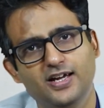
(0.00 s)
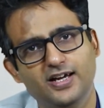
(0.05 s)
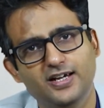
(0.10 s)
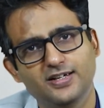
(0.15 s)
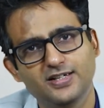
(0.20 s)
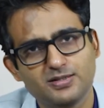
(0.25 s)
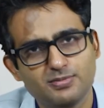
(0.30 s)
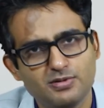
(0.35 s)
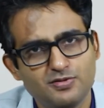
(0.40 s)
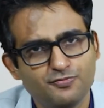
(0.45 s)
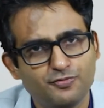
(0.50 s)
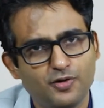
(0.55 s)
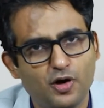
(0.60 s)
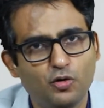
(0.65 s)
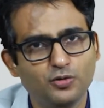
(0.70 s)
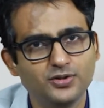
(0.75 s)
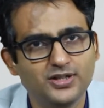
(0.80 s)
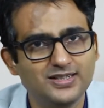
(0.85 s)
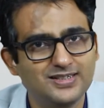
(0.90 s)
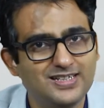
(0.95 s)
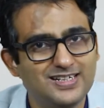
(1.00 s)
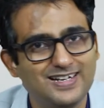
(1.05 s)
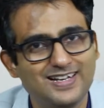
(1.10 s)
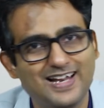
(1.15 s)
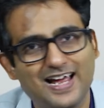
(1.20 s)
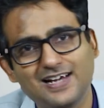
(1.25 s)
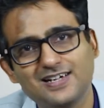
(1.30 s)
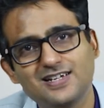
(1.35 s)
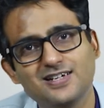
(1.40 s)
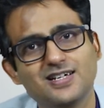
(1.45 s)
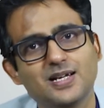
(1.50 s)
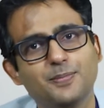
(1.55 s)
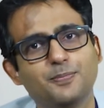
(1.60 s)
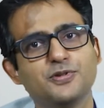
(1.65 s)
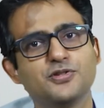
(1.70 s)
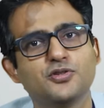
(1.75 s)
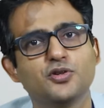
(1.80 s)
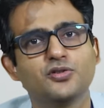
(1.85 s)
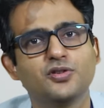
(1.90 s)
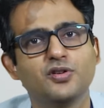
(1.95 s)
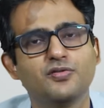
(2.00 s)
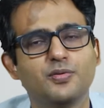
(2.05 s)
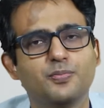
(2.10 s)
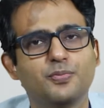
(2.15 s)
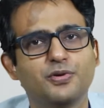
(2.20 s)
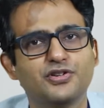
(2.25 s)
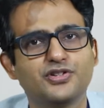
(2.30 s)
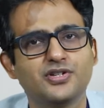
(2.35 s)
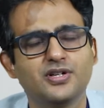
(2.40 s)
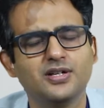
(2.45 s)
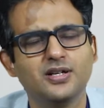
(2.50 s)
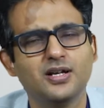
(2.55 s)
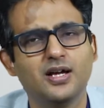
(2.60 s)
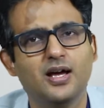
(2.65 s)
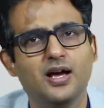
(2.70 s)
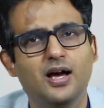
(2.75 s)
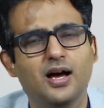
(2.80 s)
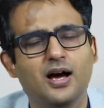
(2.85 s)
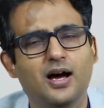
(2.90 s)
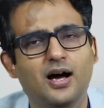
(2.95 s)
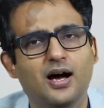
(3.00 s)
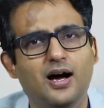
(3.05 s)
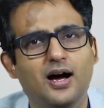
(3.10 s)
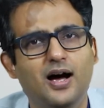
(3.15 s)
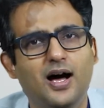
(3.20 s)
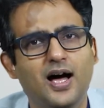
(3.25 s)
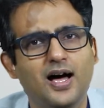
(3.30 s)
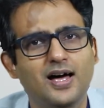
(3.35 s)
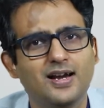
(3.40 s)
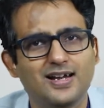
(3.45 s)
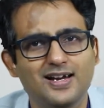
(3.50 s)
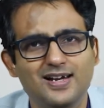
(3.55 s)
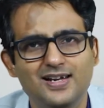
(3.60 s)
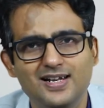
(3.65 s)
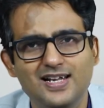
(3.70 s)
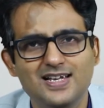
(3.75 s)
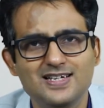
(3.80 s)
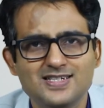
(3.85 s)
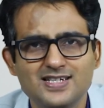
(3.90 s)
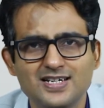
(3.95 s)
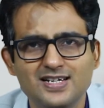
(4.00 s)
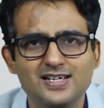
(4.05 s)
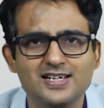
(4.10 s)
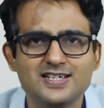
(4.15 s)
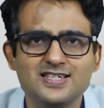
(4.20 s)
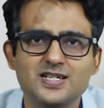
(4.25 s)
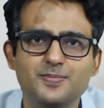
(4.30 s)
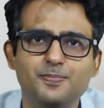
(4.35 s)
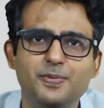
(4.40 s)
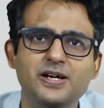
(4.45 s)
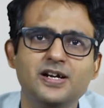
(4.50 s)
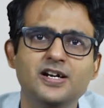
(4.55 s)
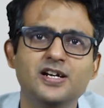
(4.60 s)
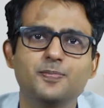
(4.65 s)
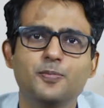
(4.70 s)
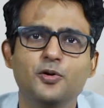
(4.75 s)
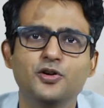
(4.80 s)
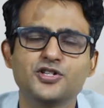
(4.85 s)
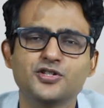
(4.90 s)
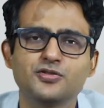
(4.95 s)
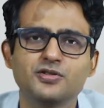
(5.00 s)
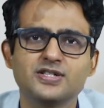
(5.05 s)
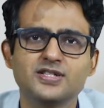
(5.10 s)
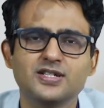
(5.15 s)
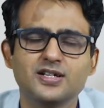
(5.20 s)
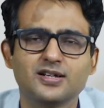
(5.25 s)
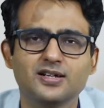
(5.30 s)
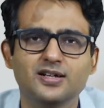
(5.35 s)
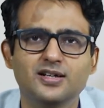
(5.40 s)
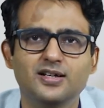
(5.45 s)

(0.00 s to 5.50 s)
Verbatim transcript: it has been found that the latter episodes of depression are less and less dependent upon stressor.